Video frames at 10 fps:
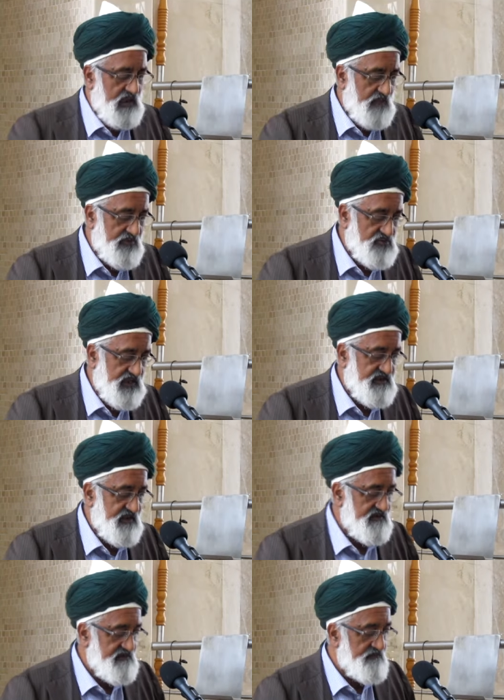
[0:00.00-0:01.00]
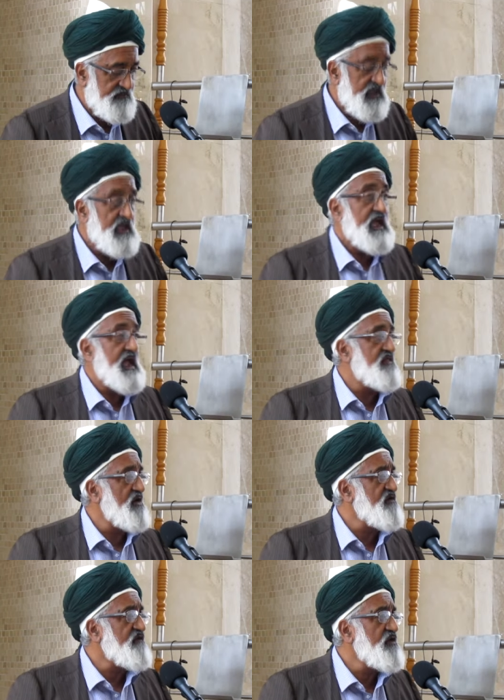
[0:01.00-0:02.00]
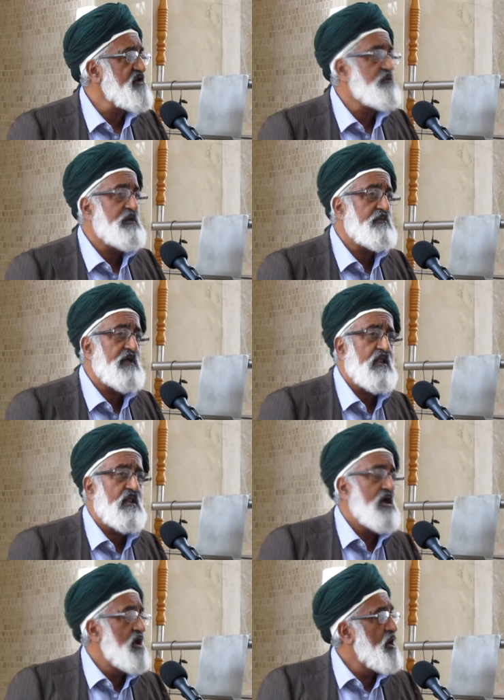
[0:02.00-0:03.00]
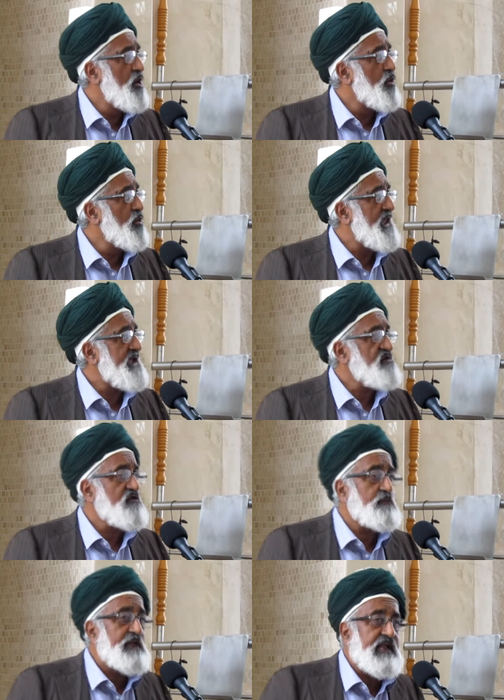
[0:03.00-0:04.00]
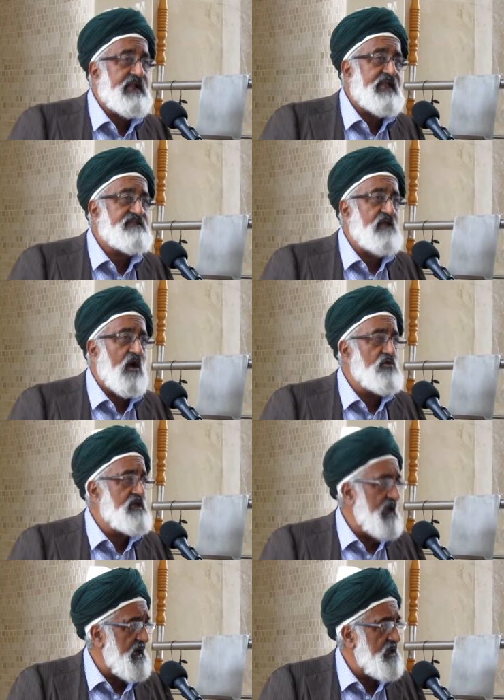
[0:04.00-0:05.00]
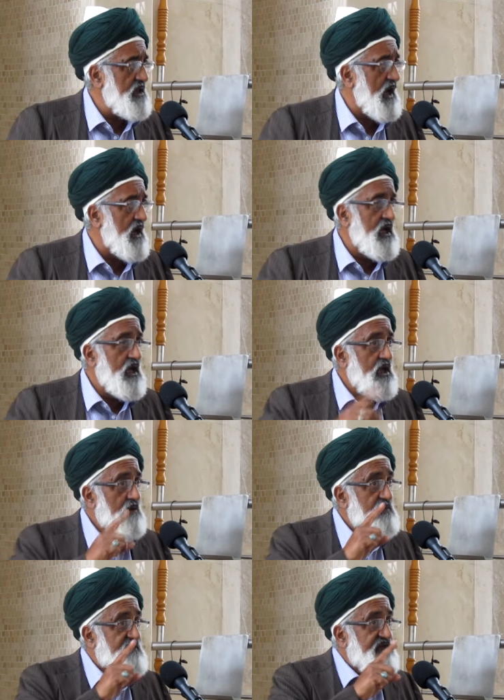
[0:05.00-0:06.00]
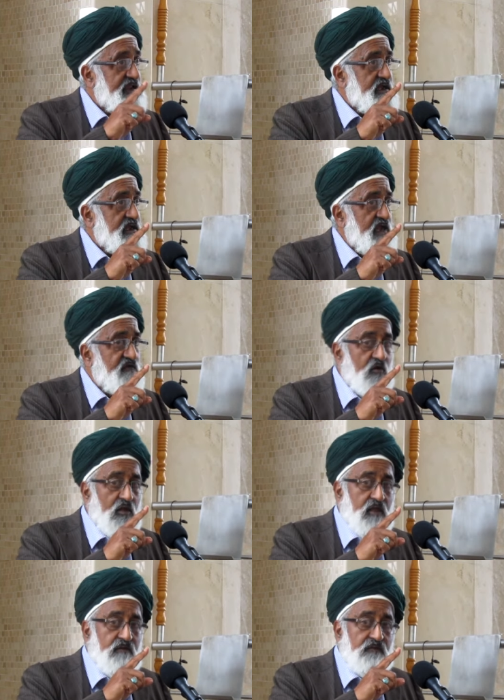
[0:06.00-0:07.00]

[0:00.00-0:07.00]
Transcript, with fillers: Allah protect us. And those foolish people who like to speak against the awliya Allah, be very careful.